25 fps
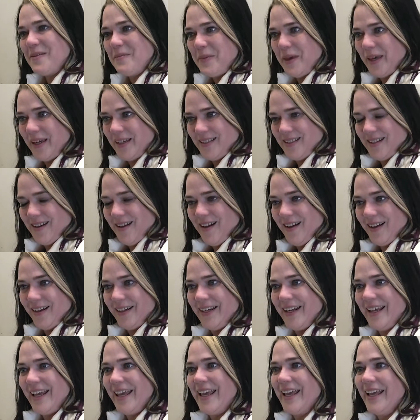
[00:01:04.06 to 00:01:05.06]
picked
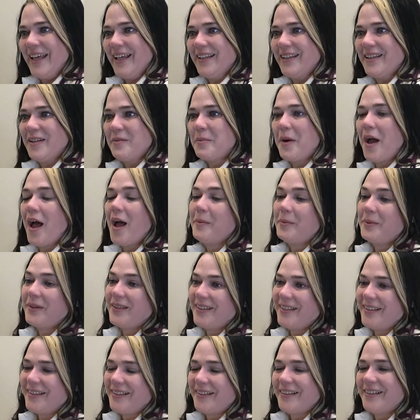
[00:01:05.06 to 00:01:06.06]
on, and the
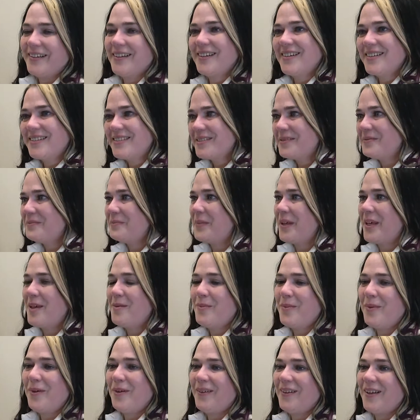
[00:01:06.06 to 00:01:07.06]
popular
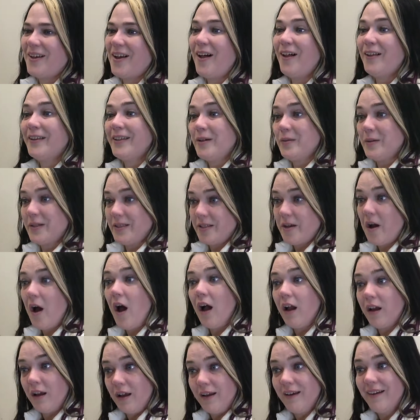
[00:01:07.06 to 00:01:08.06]
people will call you a
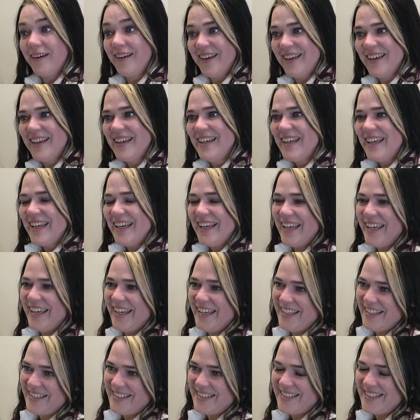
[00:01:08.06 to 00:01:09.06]
dog.
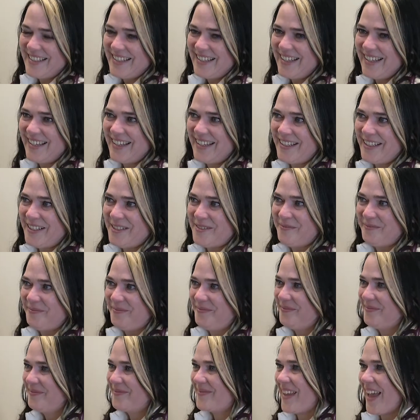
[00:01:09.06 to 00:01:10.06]
And
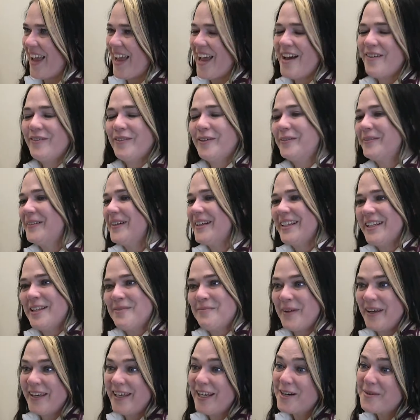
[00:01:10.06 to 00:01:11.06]
I have it written
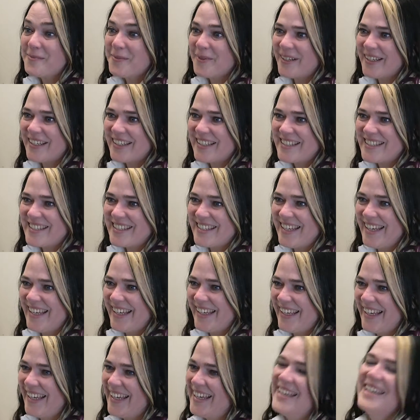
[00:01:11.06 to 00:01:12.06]
in my yearbooks.
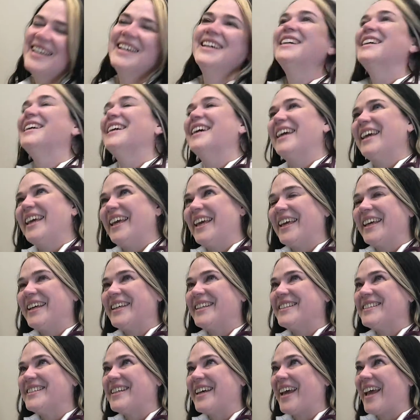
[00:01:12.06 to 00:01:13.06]

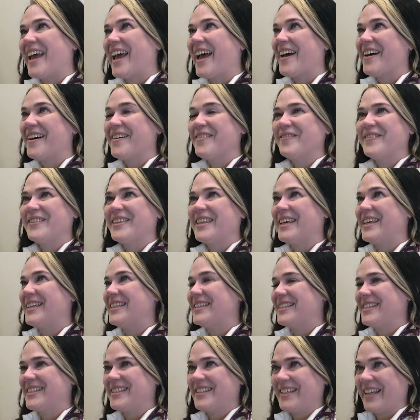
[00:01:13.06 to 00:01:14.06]
And I have
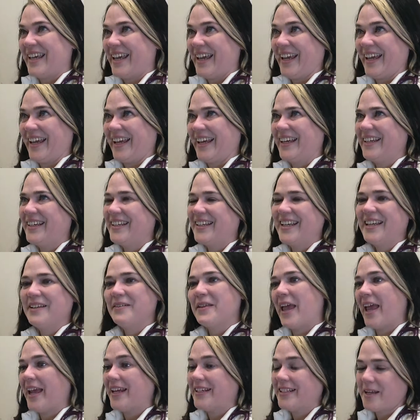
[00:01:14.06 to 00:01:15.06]
things saying,
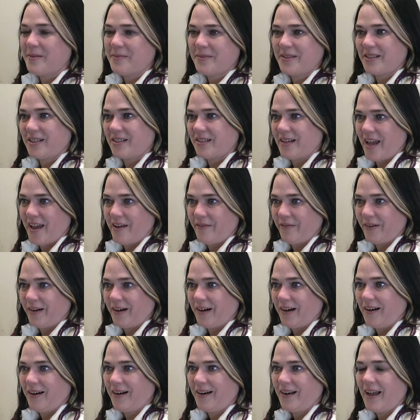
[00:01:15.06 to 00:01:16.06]
"Hey dumpster
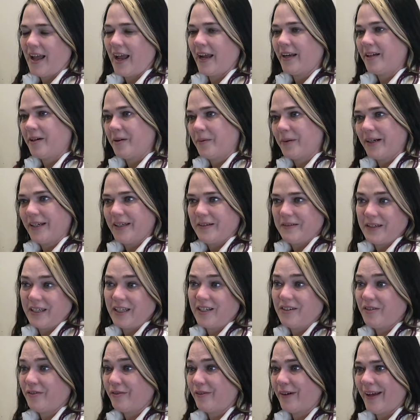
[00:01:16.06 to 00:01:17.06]
diver, I know where you
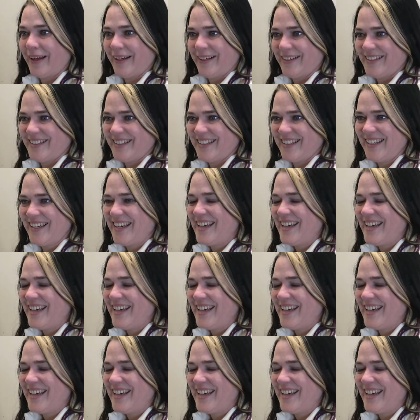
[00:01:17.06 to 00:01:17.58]
can find